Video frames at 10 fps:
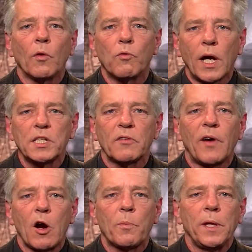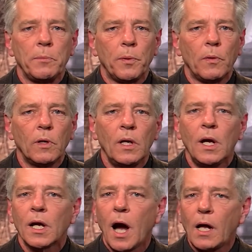the rights of our people
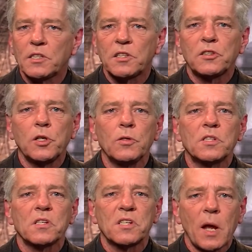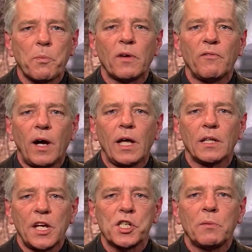constitutes a separate
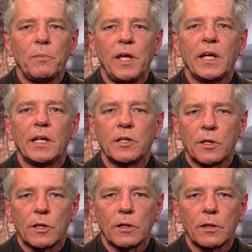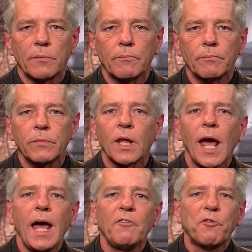violation being incurred,
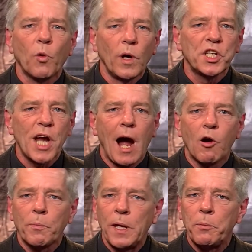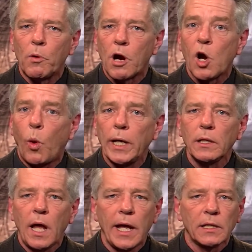and for which our people are quite
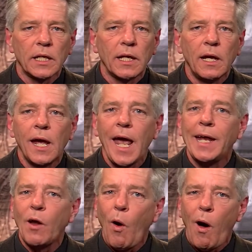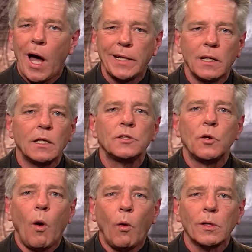likely and ought to
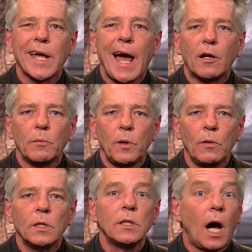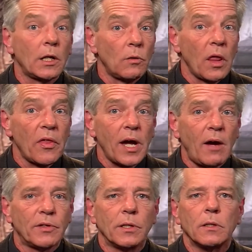hold accountable not only the
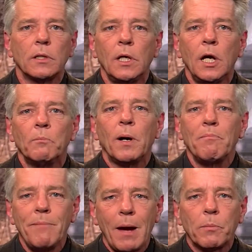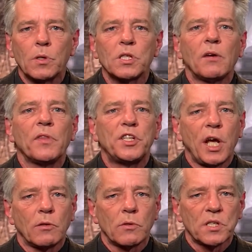governor, but members of the
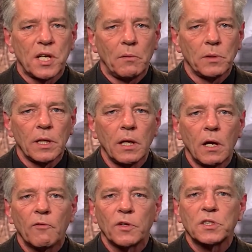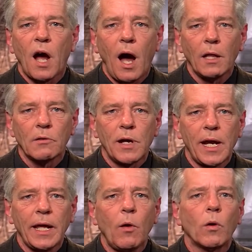General Assembly for
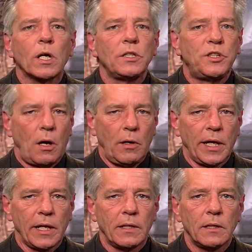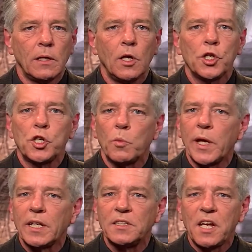tolerating or condoning it, should we
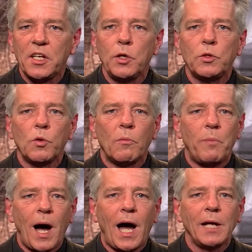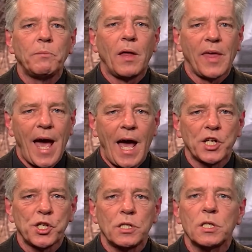continue to abide by the
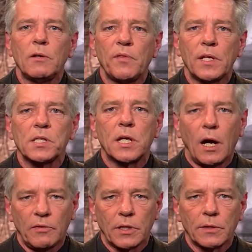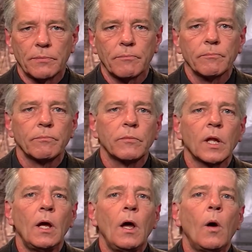actions of this governor.
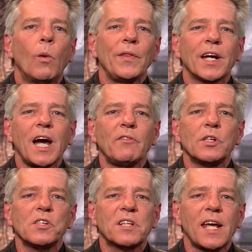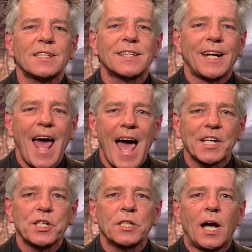When the governor states that
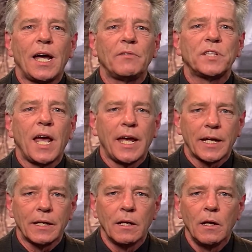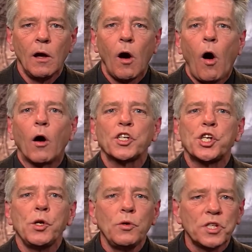actions I have taken are
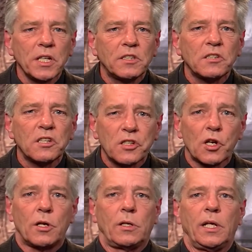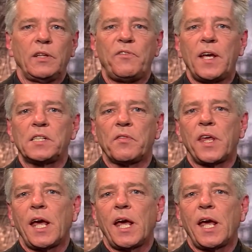choosing to desert in the face of the